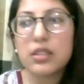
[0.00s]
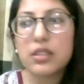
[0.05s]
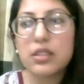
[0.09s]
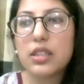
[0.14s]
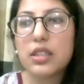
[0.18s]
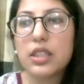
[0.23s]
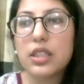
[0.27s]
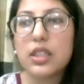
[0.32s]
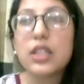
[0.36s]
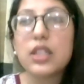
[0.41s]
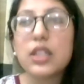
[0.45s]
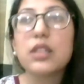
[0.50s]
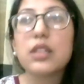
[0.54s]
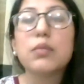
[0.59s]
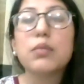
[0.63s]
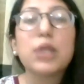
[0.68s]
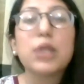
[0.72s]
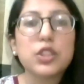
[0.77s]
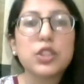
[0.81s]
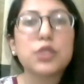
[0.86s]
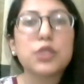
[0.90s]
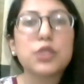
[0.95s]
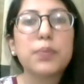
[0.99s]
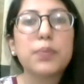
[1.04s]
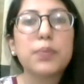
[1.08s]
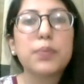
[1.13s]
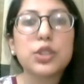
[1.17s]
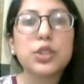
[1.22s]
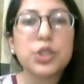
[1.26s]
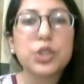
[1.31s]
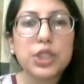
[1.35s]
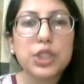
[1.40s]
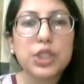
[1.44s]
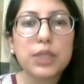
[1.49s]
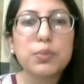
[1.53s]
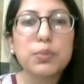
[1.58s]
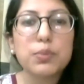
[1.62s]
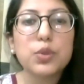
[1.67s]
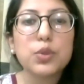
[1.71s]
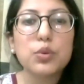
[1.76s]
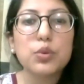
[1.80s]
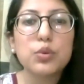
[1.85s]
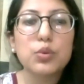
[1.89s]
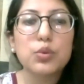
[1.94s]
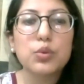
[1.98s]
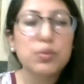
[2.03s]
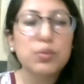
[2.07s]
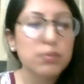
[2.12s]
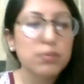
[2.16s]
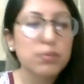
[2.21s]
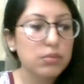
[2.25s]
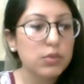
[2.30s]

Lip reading: in a much better shape to